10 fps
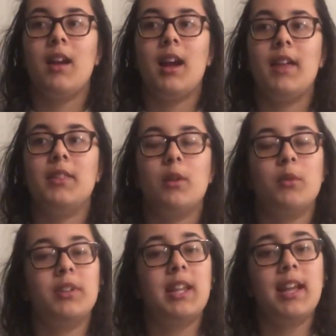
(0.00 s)
And there
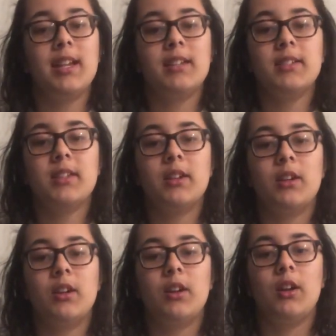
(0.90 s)
were days
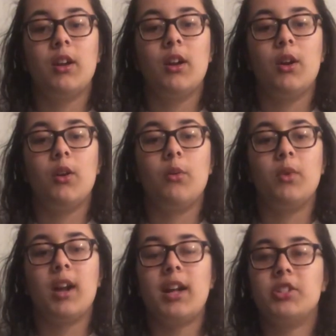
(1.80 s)

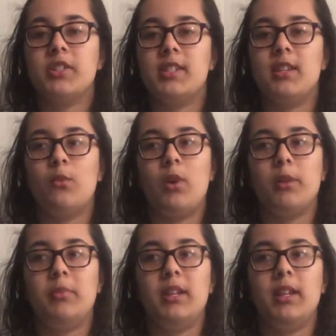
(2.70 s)
where I just didn't want to
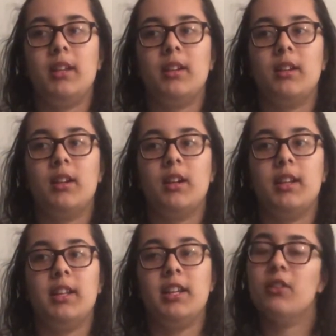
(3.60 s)
be
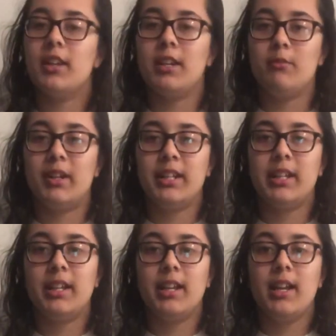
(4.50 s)
near anybody.
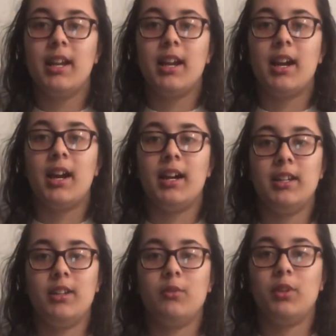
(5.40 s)
I
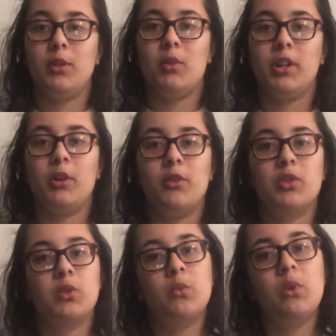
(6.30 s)
didn't really want to go to
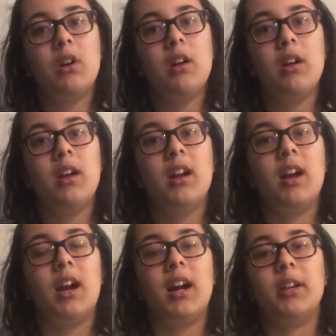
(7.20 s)
school.
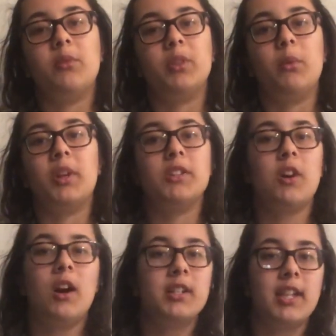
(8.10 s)
I didn't really want to
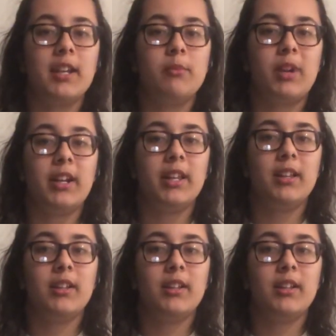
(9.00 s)
talk to anybody.